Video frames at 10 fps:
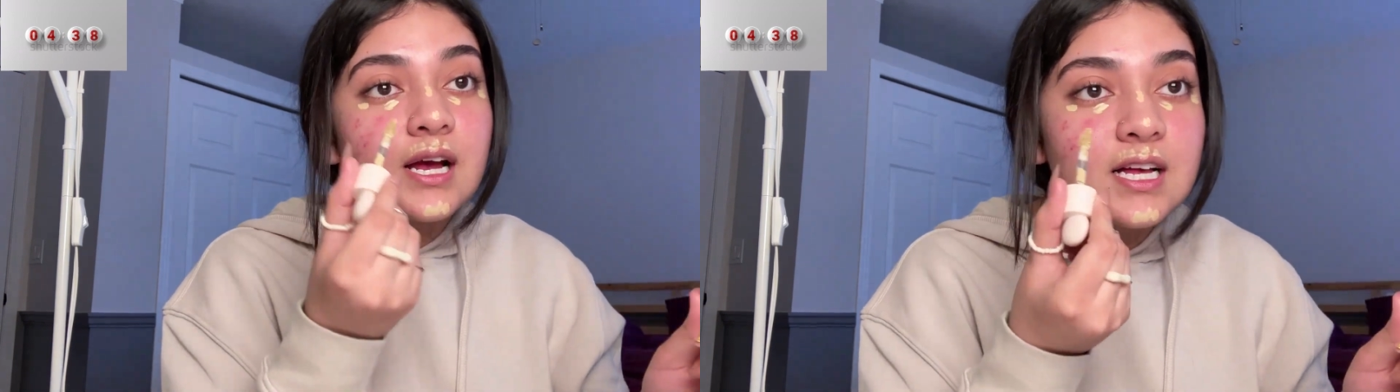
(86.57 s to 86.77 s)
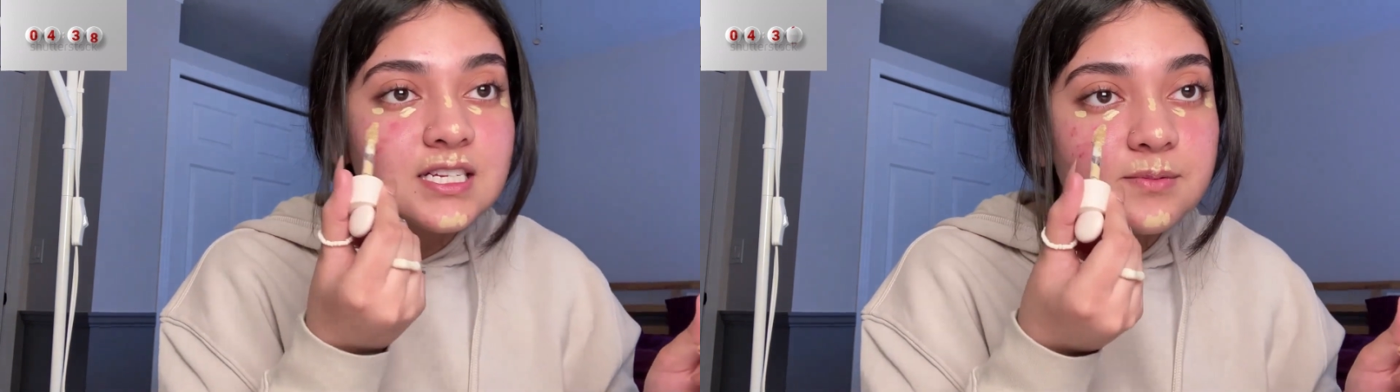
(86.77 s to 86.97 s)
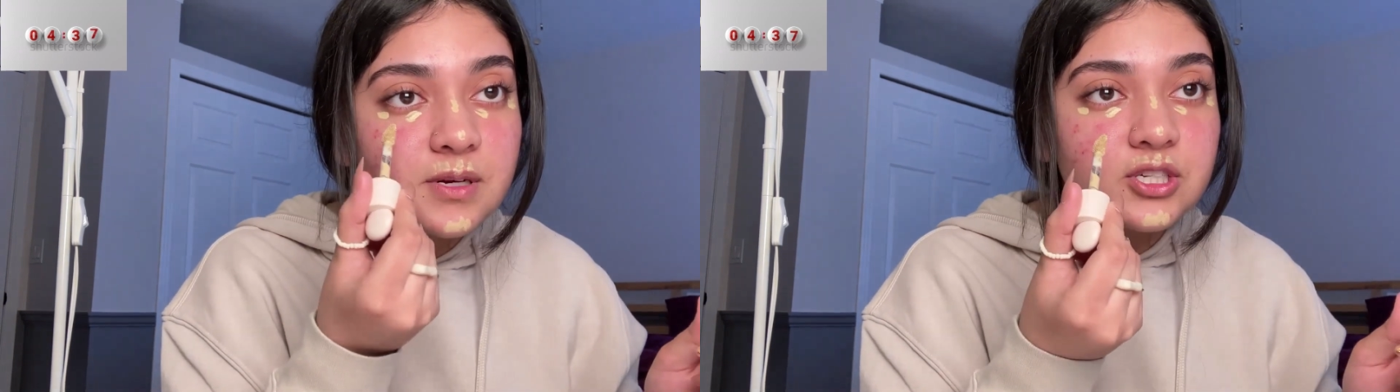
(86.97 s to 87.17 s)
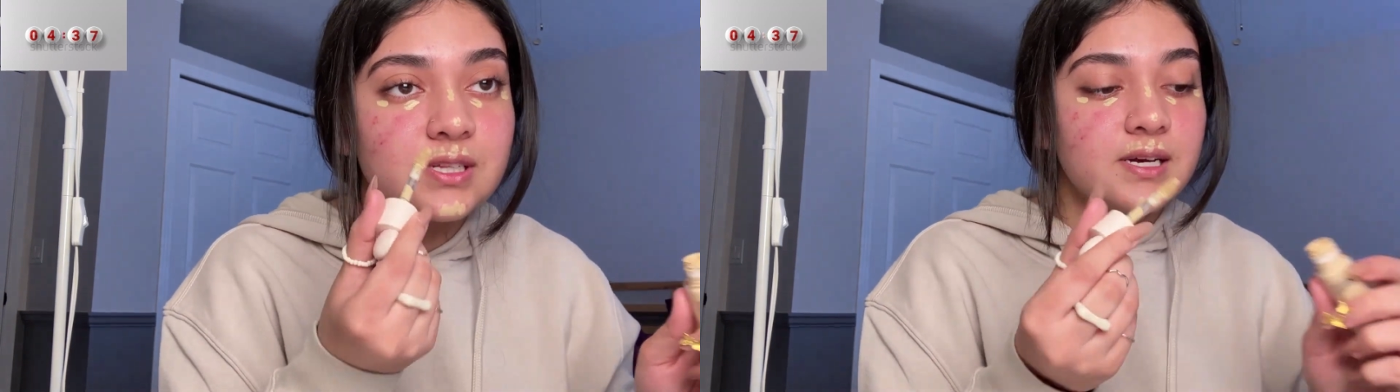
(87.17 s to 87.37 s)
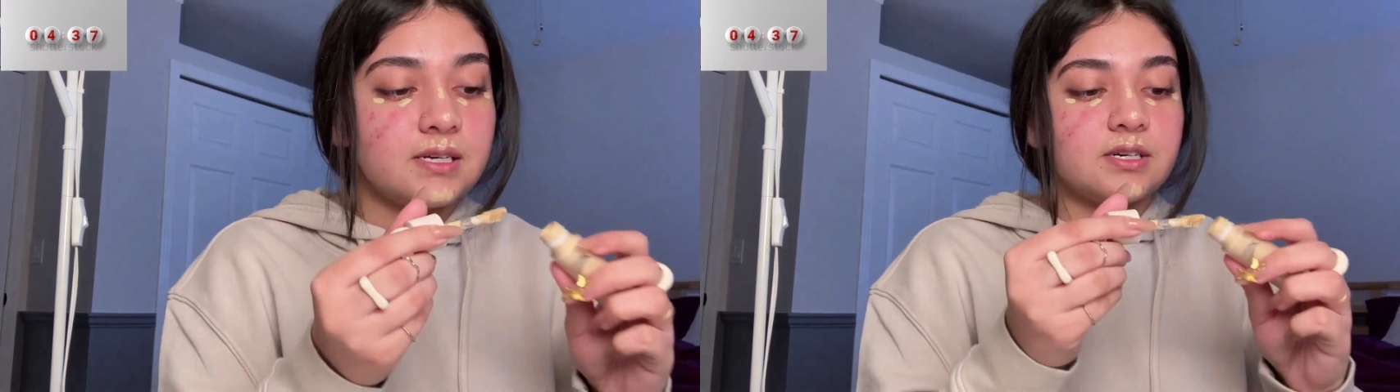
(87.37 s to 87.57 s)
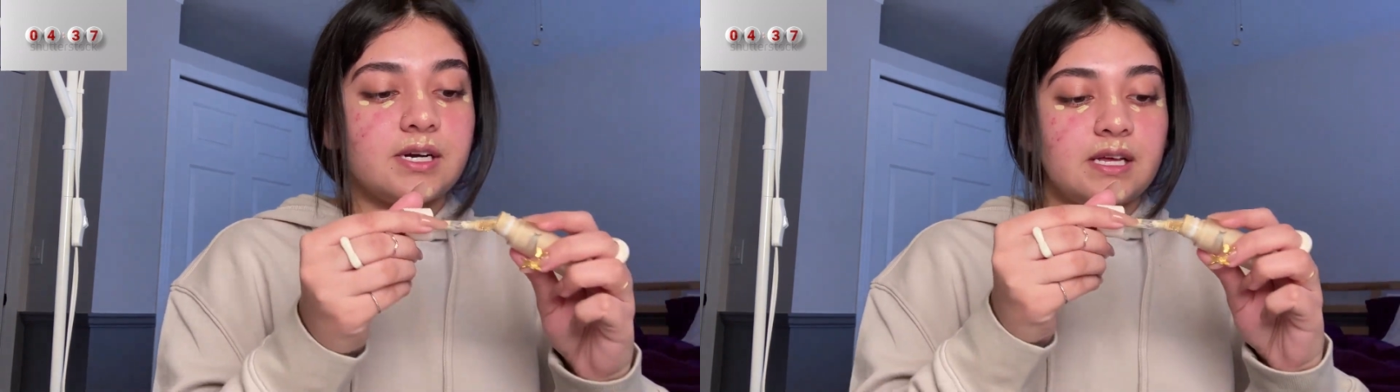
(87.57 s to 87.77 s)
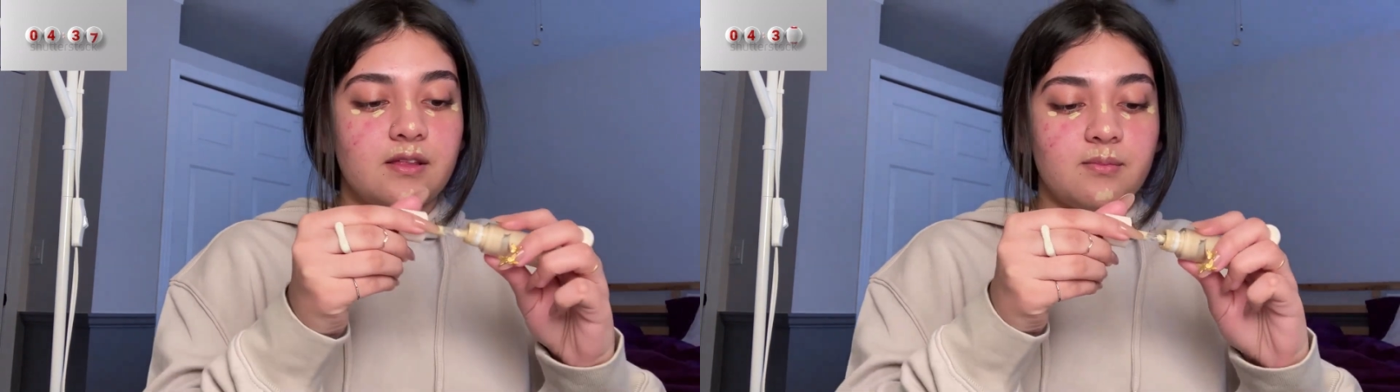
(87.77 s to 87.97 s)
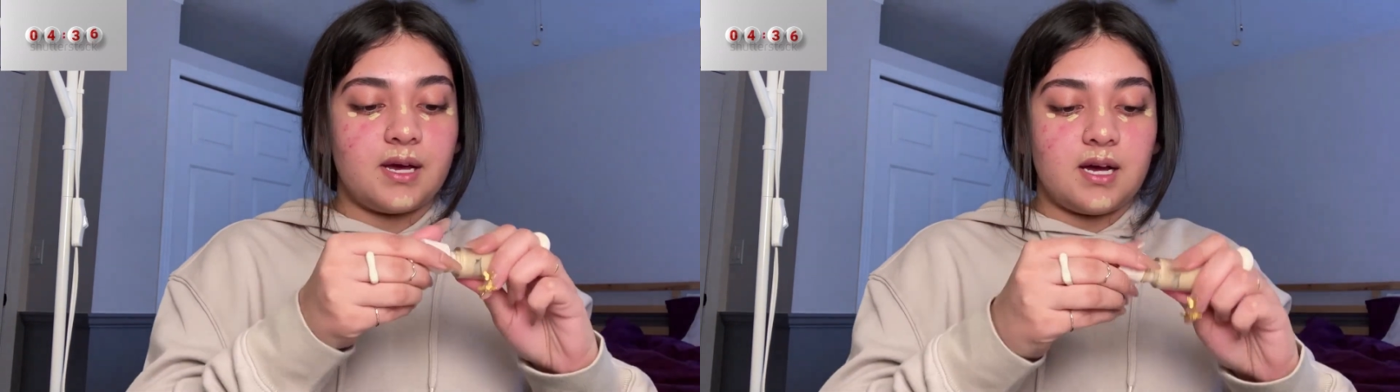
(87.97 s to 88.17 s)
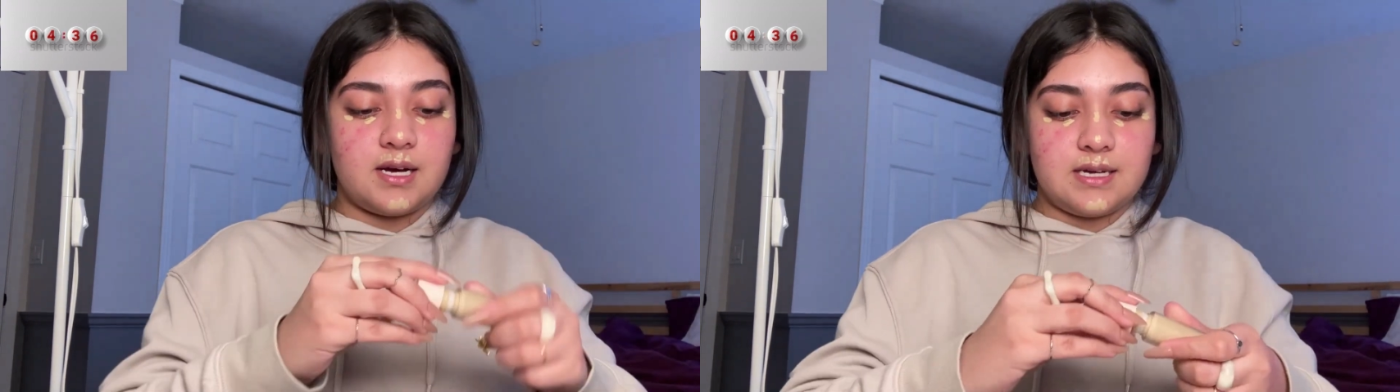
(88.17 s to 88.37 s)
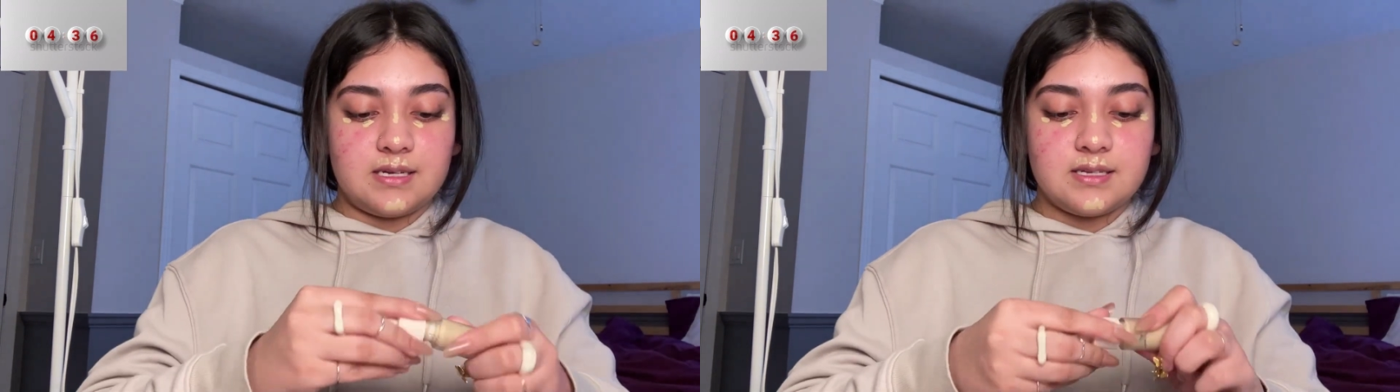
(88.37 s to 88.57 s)
especially underneath my
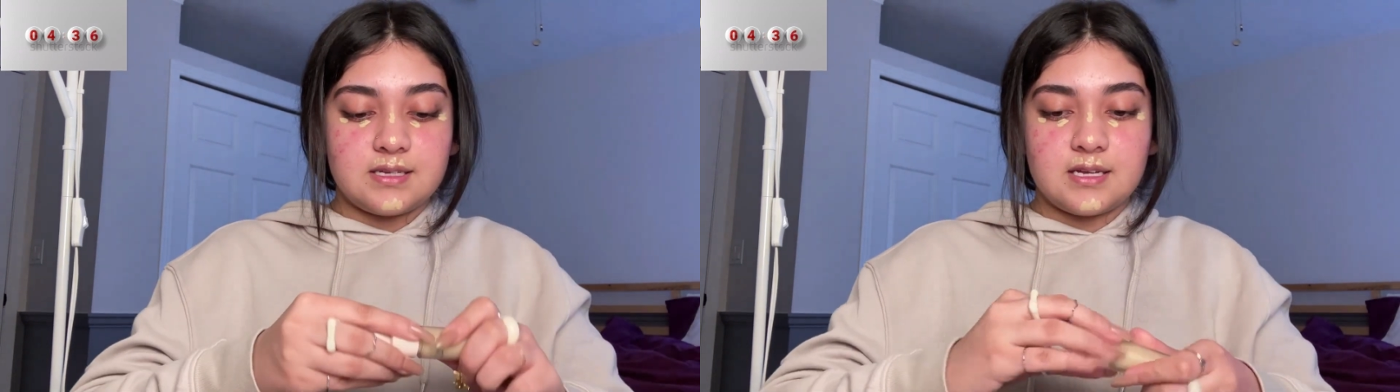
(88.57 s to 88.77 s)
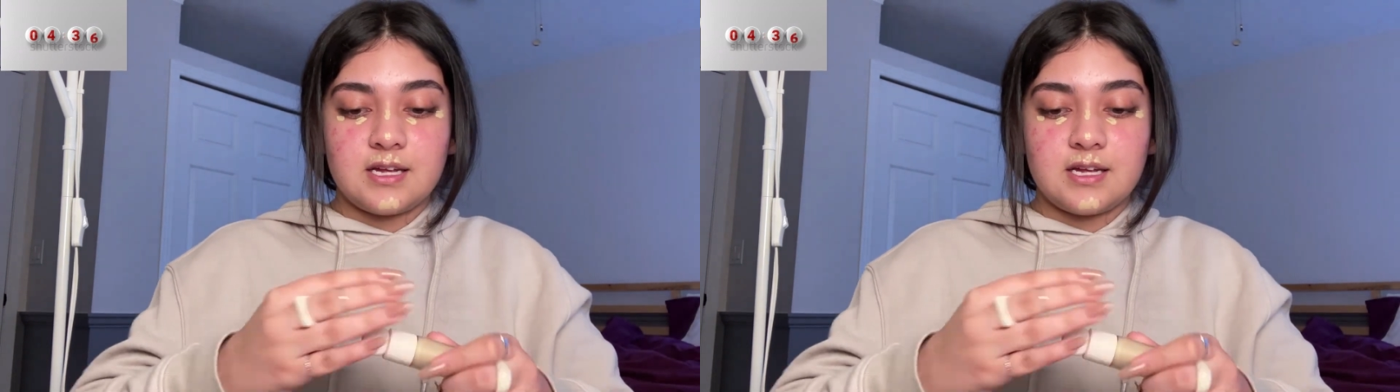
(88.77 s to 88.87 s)
eyes.